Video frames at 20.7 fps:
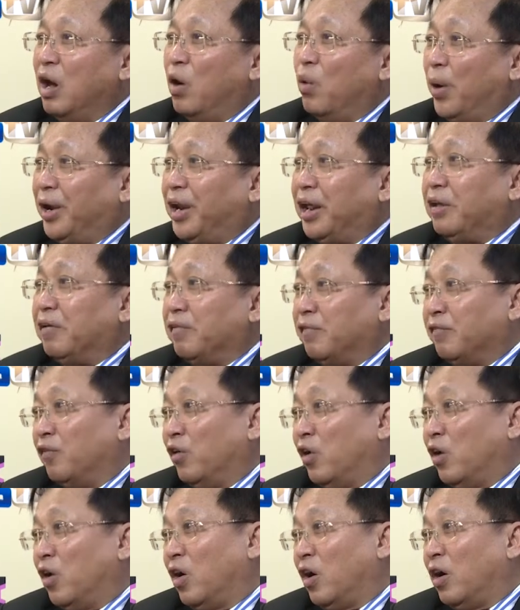waiting
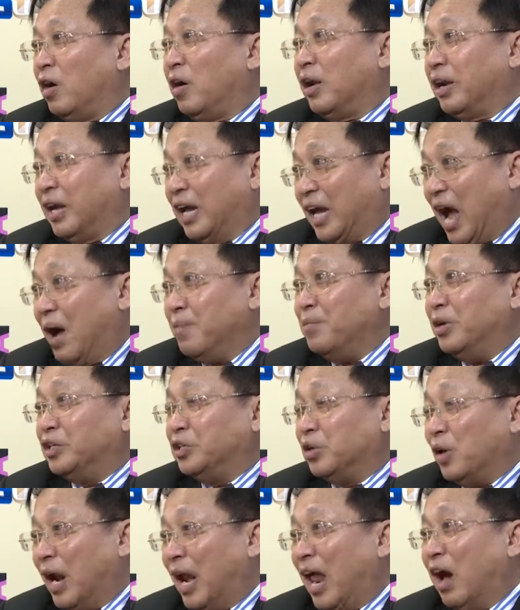for the
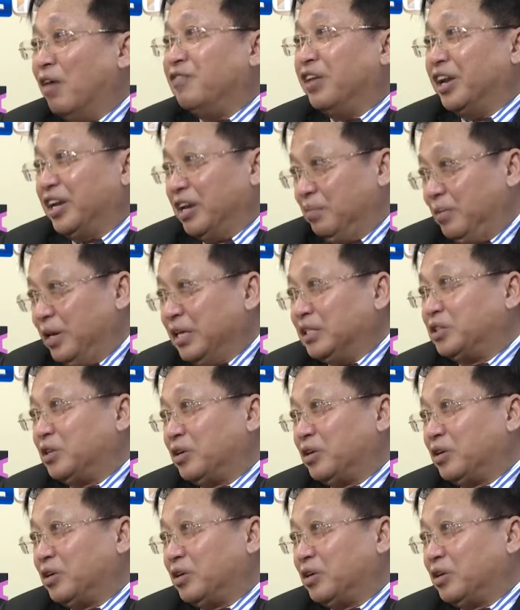government to allow Vietnamese